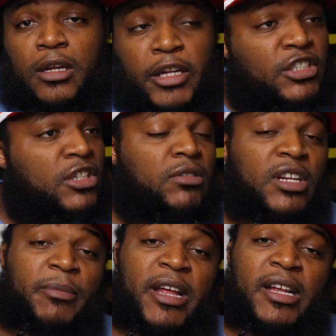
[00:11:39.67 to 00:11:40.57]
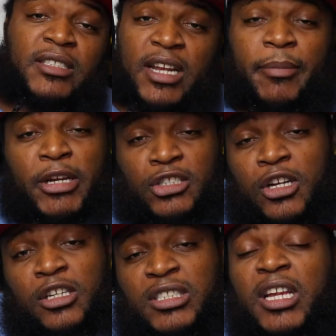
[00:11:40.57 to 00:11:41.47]
Look at your dumb ass and I bet
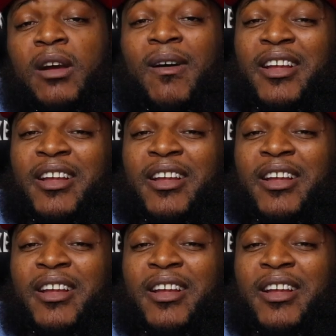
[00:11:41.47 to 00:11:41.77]
you understand